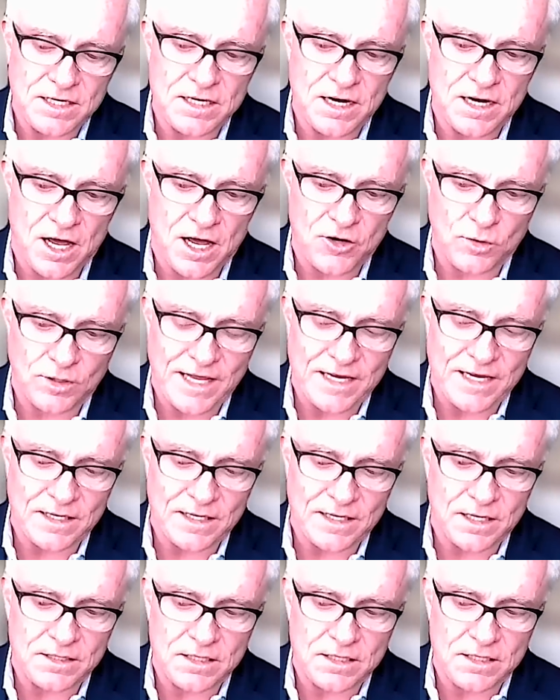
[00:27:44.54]
hundred late
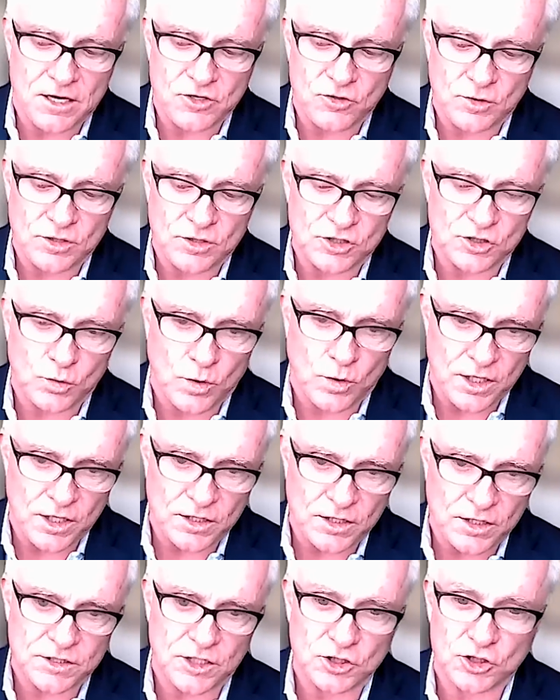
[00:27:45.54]
nineteen hundreds
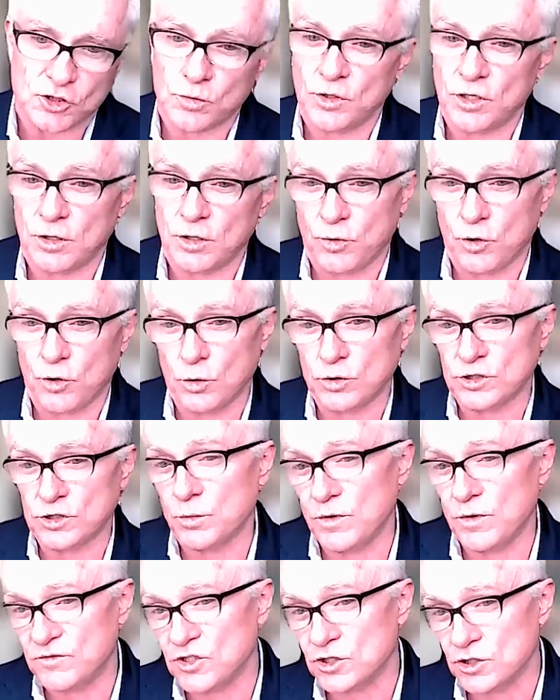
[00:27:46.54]
twentieth century approach, and
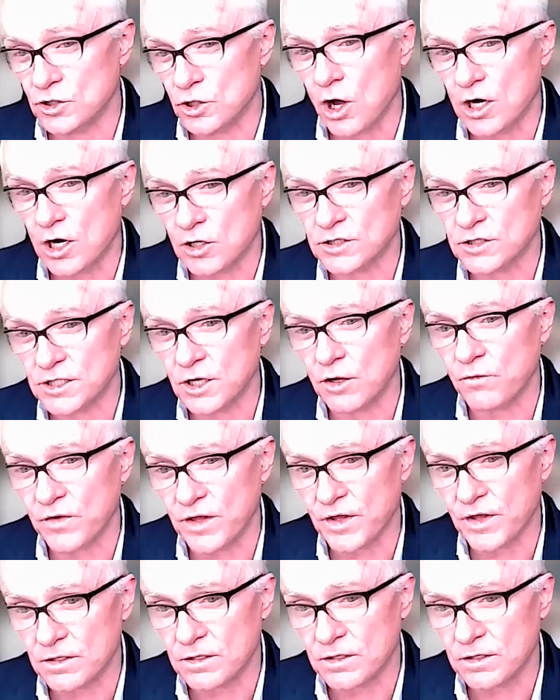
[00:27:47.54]
we've just locked ourselves
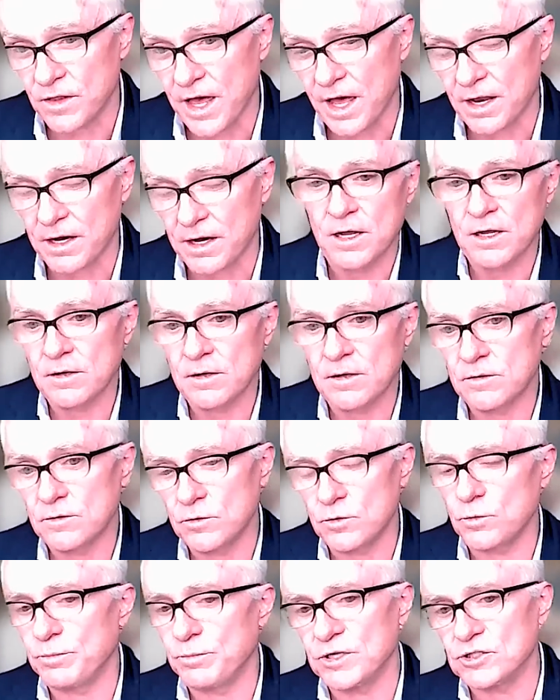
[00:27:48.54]
into that
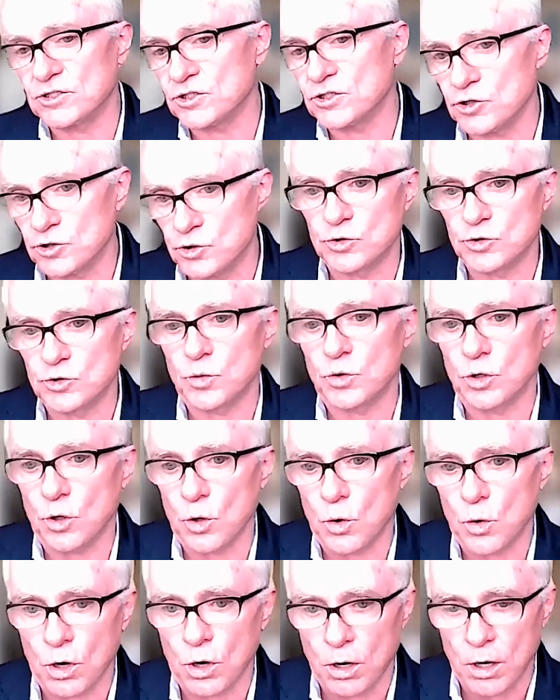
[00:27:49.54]
business as usual
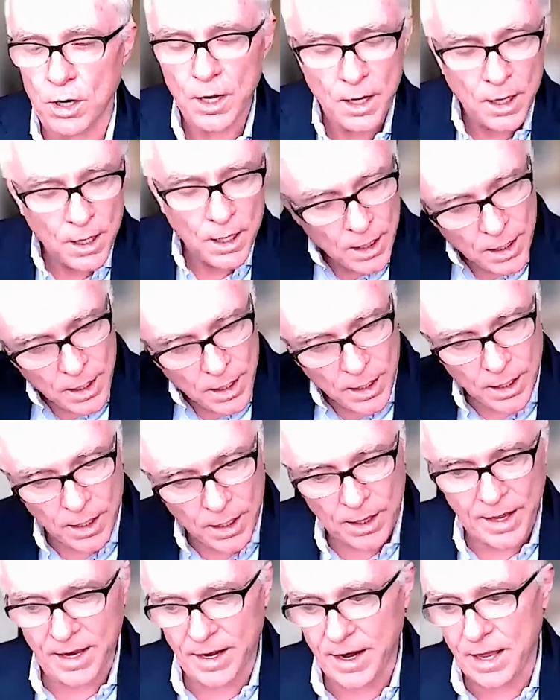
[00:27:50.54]
or.
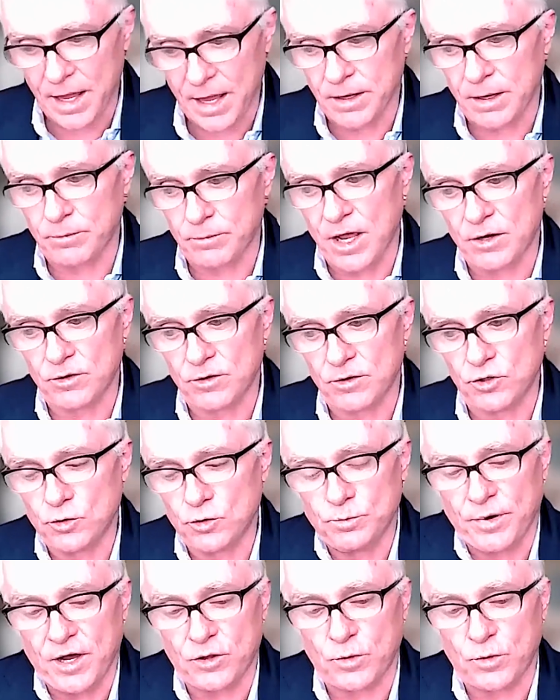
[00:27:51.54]
Uh, and and and
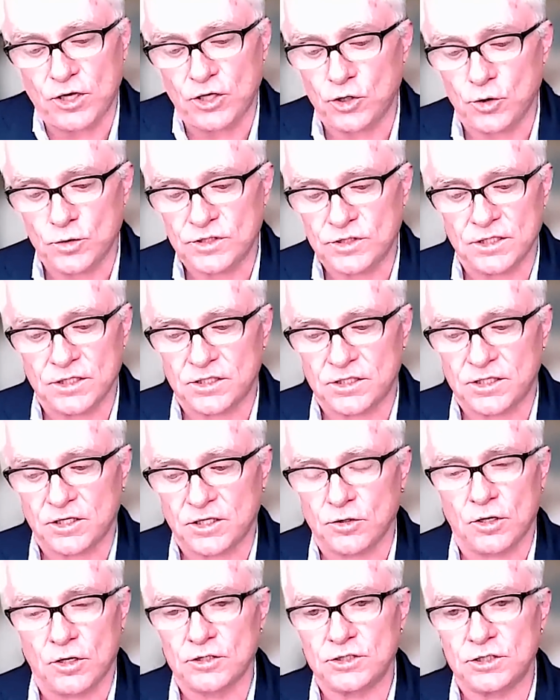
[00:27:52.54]
you, by the way, using the
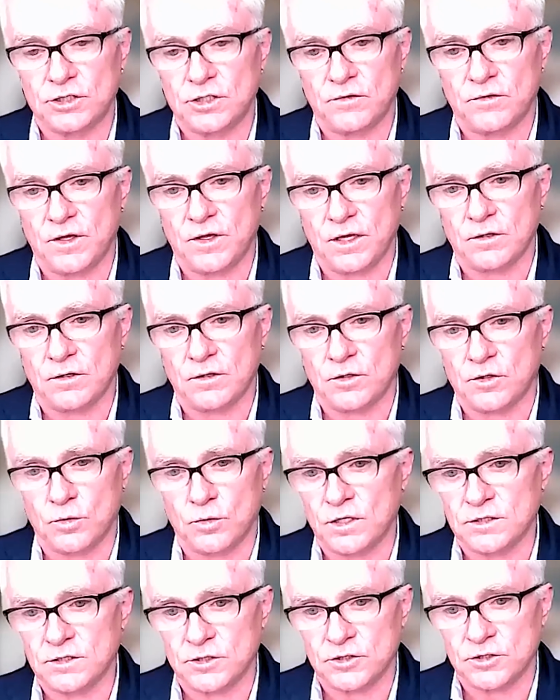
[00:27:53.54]
technology of the end of the
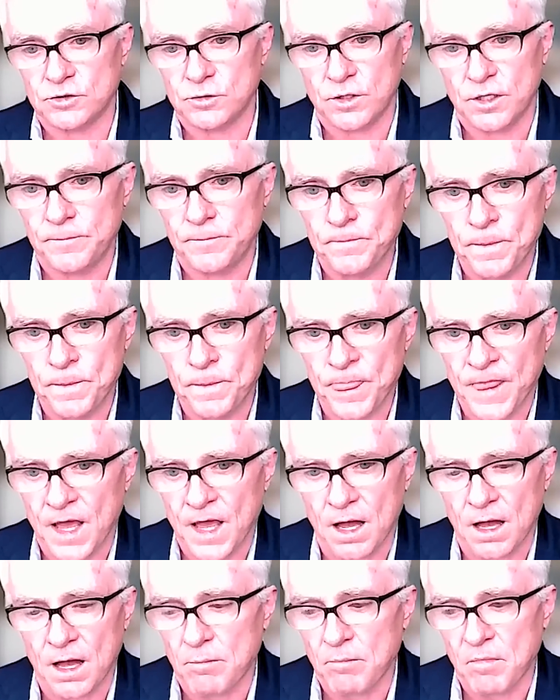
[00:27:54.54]
twentieth century,
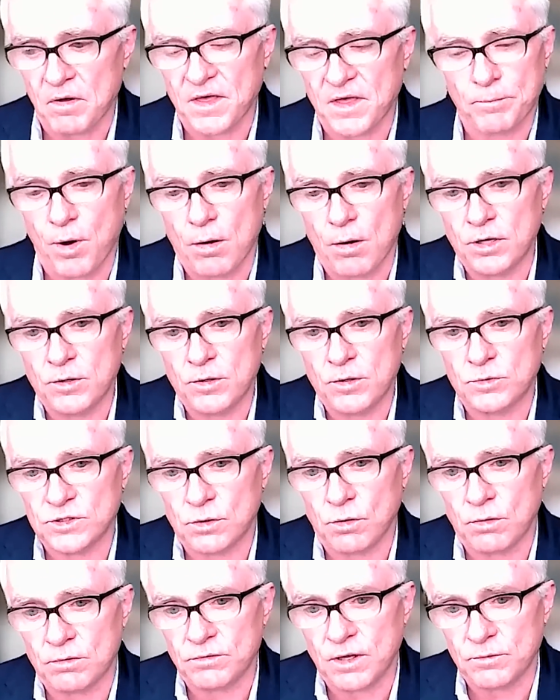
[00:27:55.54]
um, that probably was
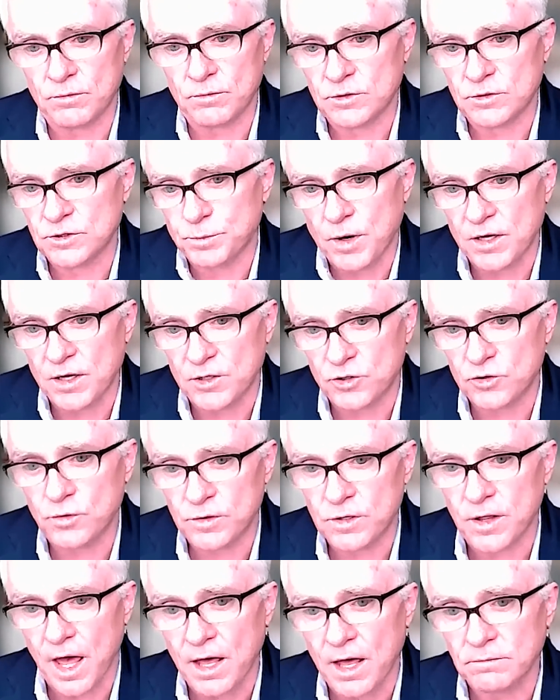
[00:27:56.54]
that there's probably truth
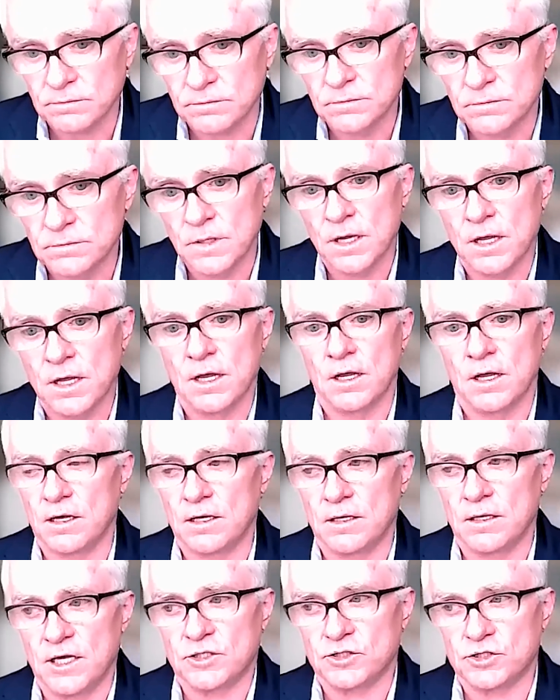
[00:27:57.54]
to that.
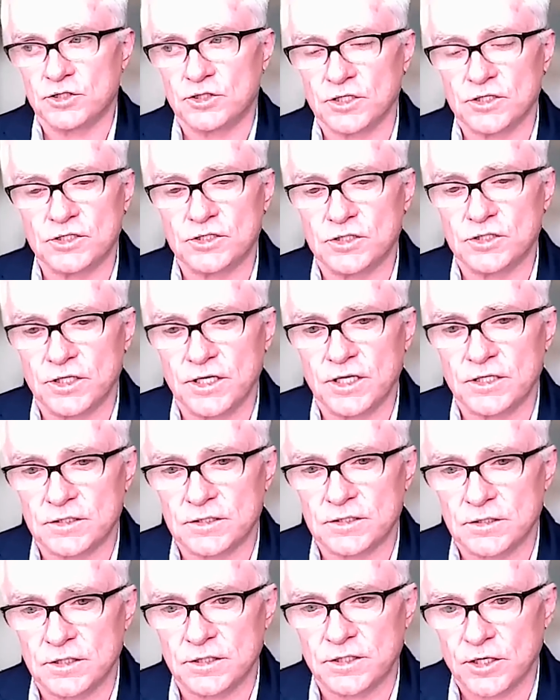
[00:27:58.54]
It's just
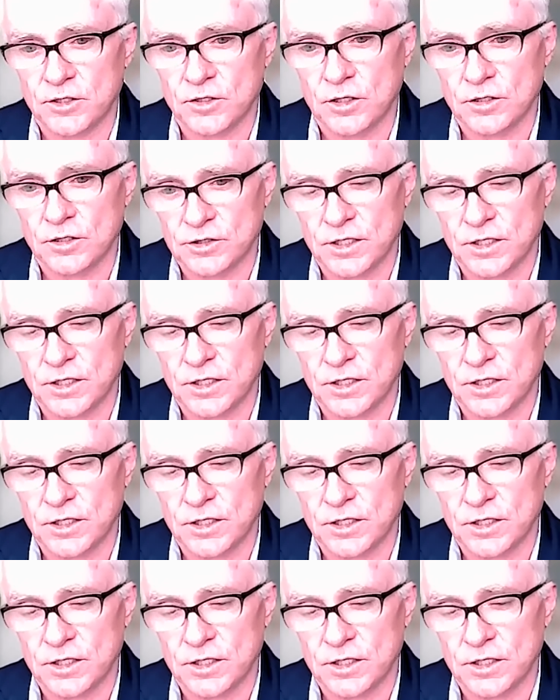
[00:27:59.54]
it's the technology,